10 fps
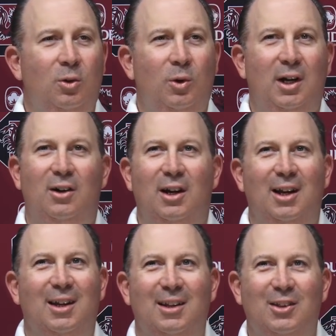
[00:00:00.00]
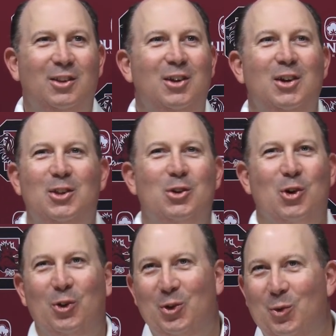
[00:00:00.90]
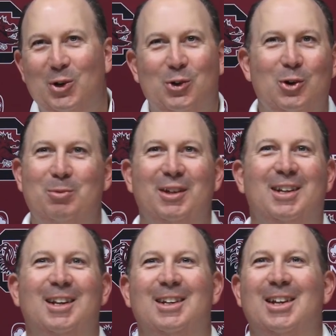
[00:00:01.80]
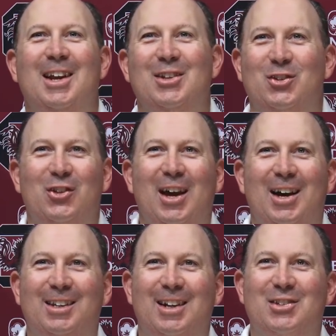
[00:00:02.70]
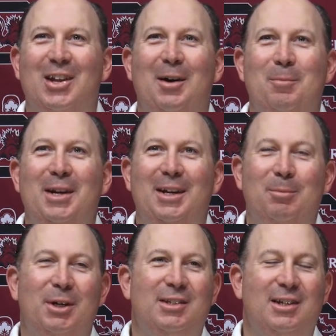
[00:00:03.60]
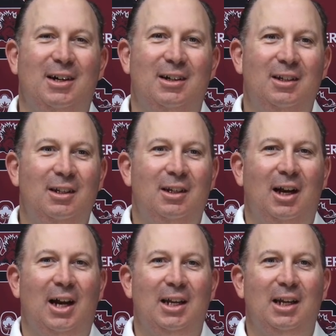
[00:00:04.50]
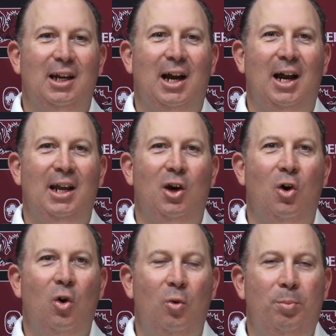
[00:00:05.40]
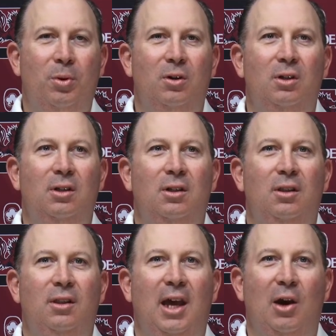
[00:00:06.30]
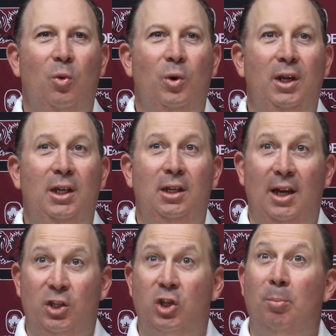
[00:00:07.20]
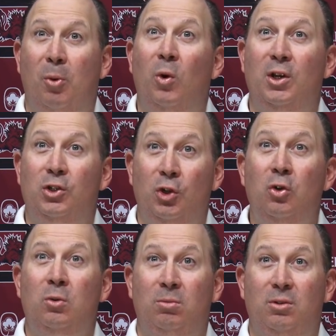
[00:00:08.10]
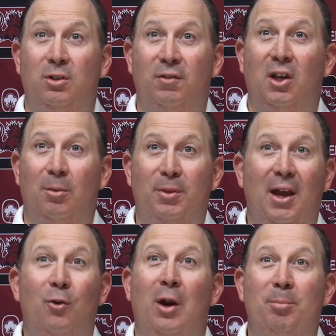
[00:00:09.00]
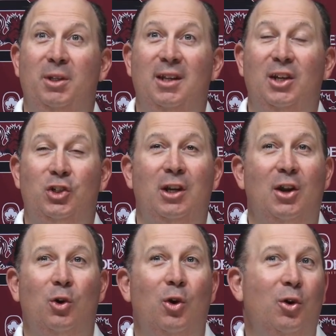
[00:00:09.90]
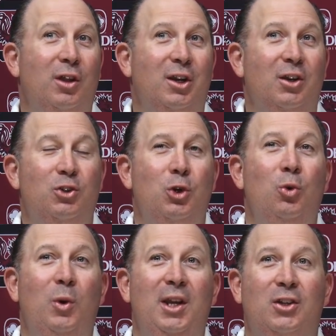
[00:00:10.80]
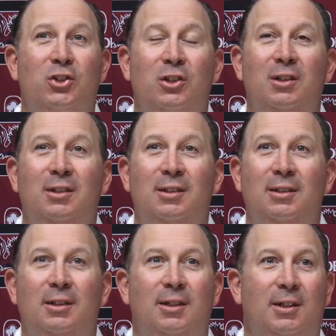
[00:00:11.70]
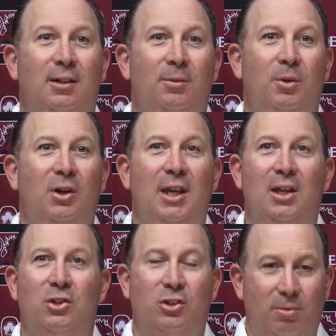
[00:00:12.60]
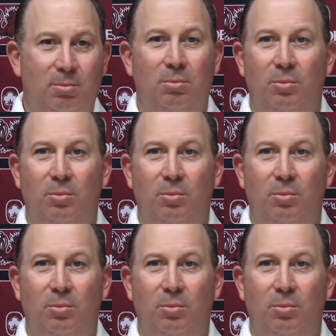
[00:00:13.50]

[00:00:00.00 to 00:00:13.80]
Well, there's only one group that can answer that, and that's not me. But I hope that we at some point do develop that reputation. I don't know that 2 weeks against